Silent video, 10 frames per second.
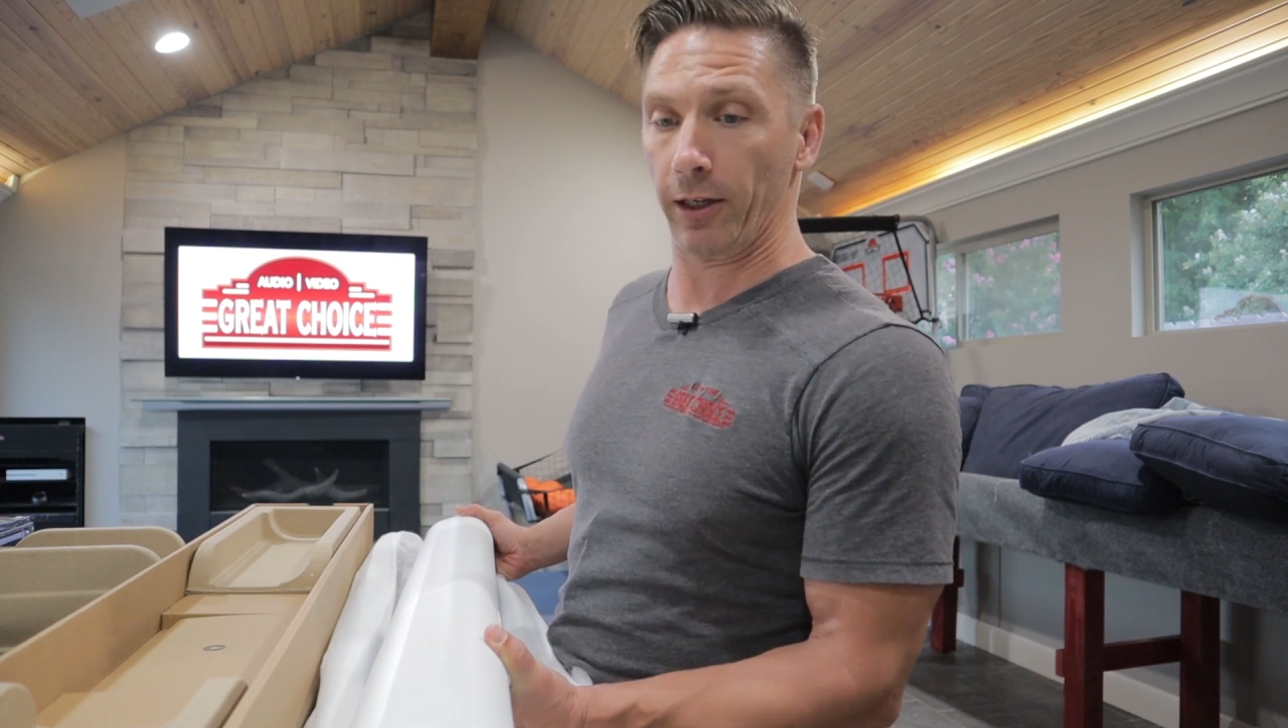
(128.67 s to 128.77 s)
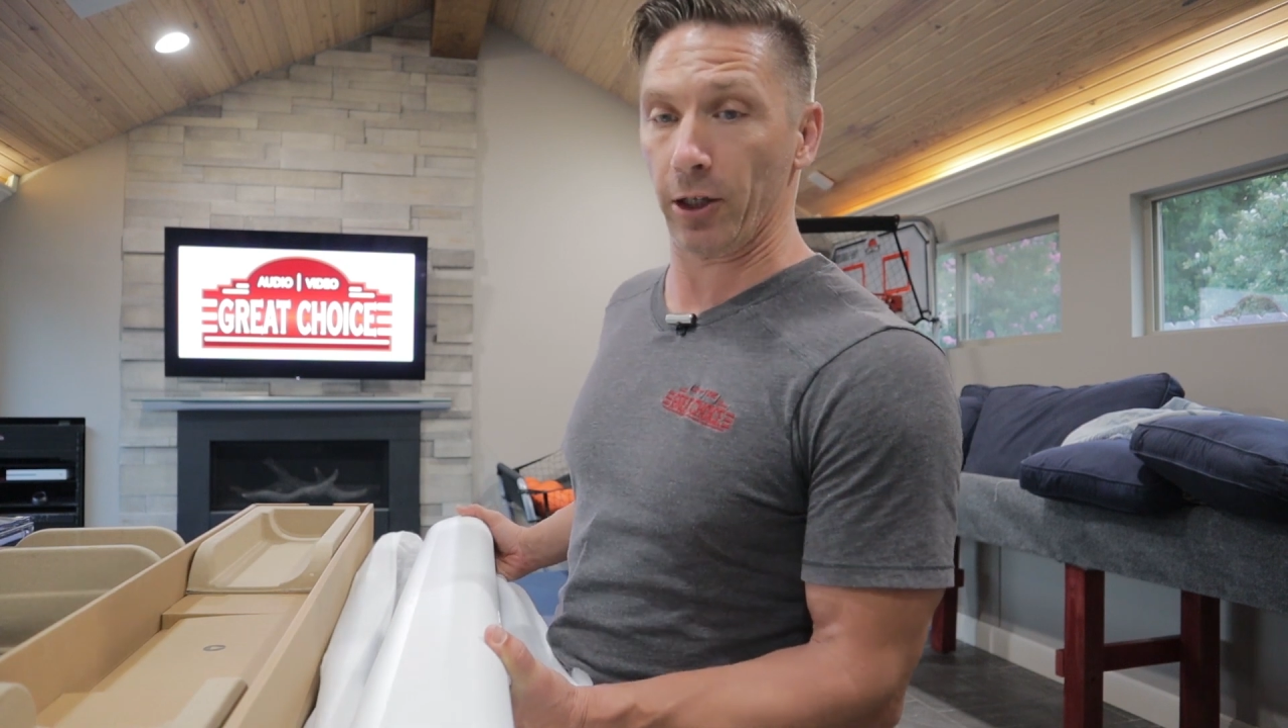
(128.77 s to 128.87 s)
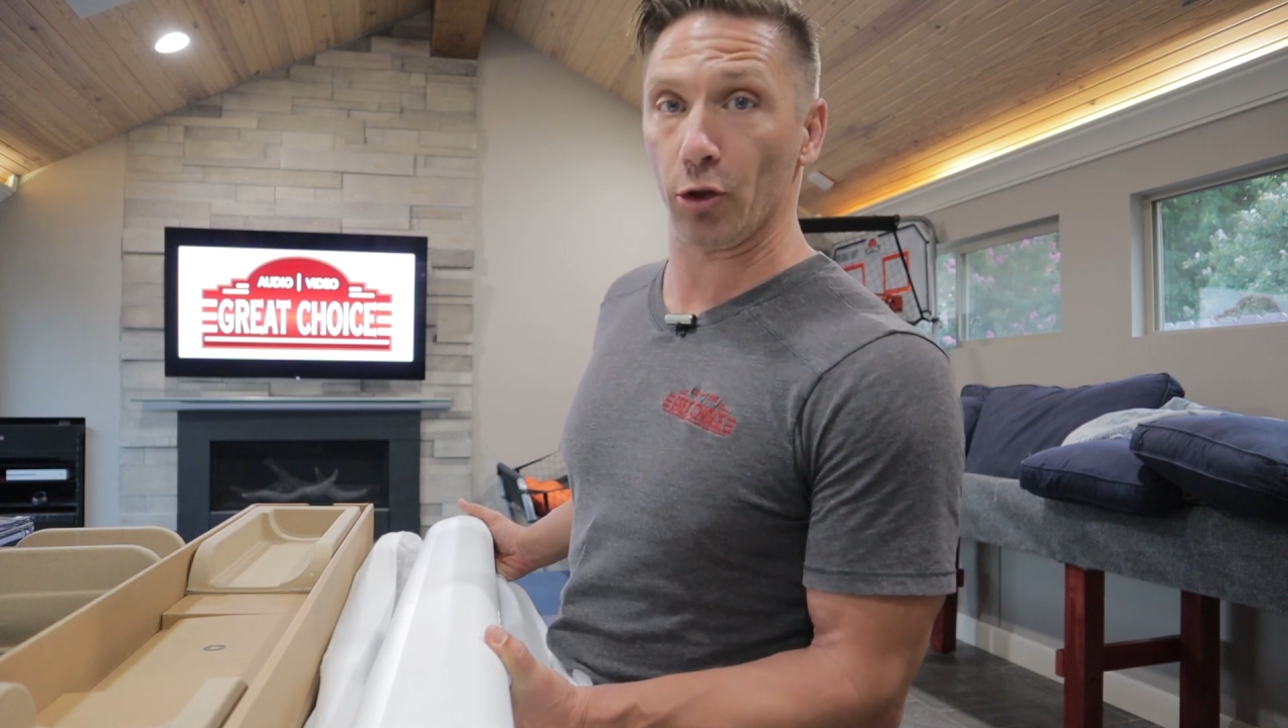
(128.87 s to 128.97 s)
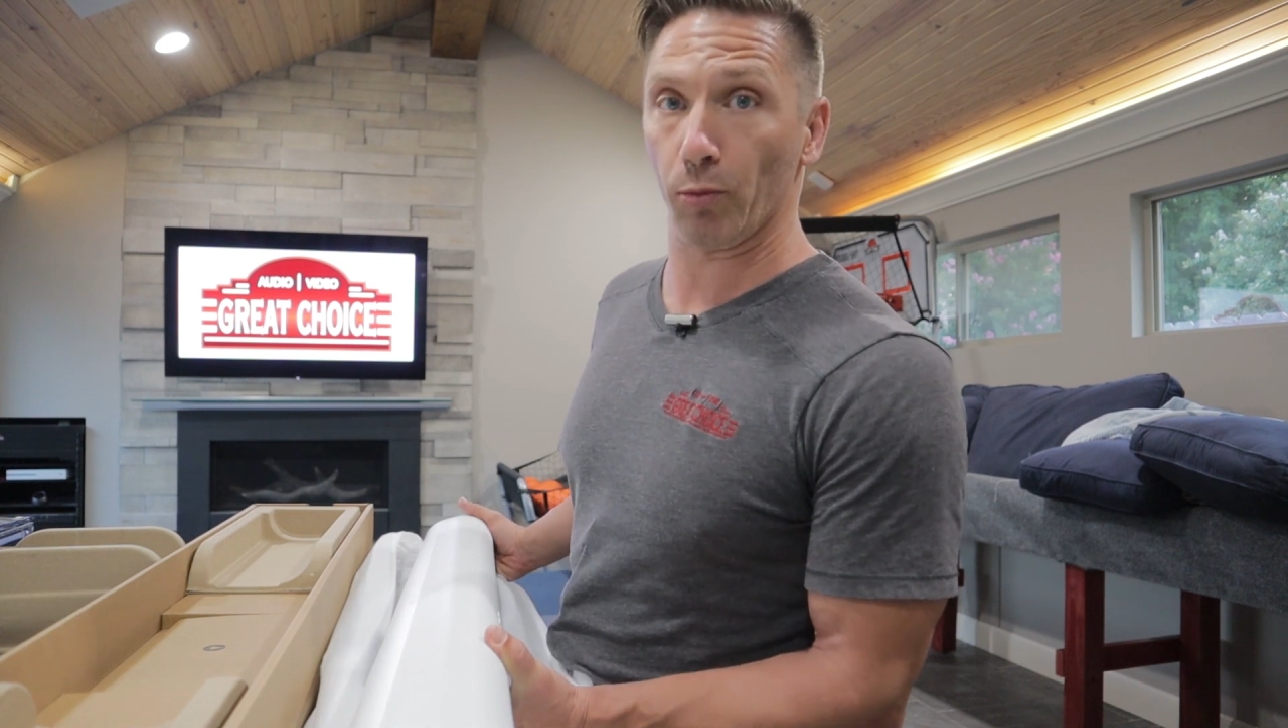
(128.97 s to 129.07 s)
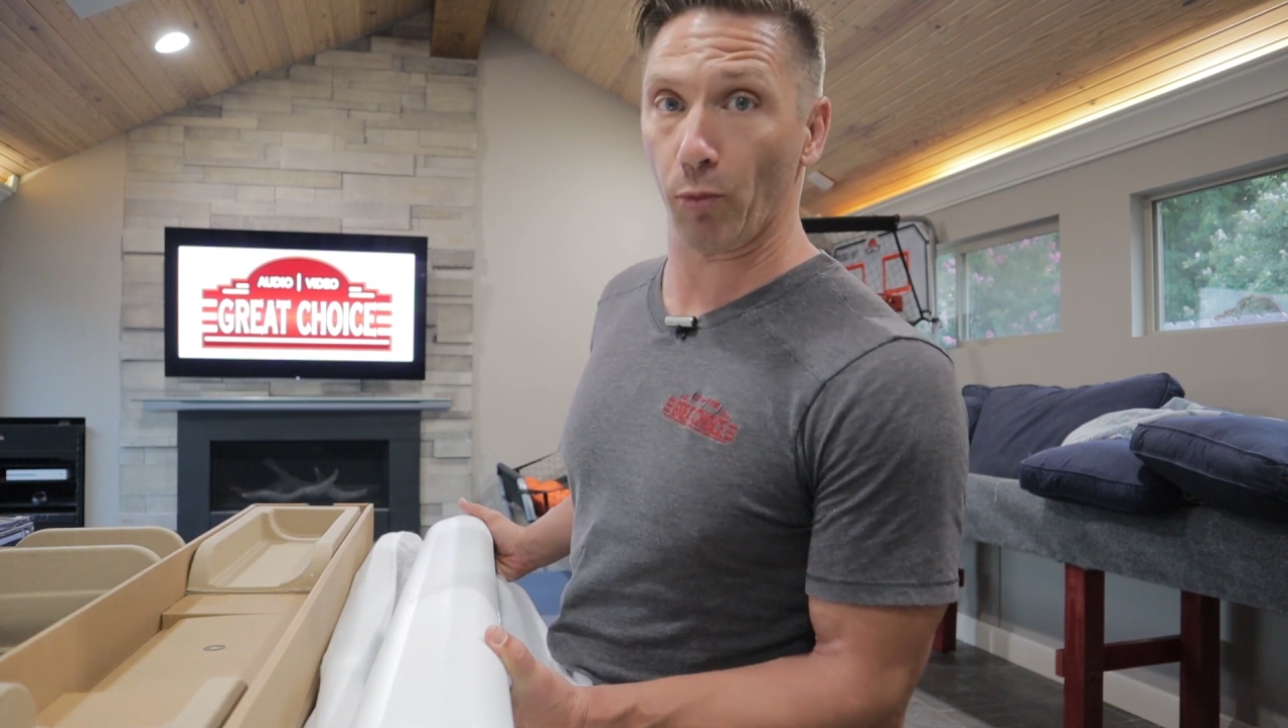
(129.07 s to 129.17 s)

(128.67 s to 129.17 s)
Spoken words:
additional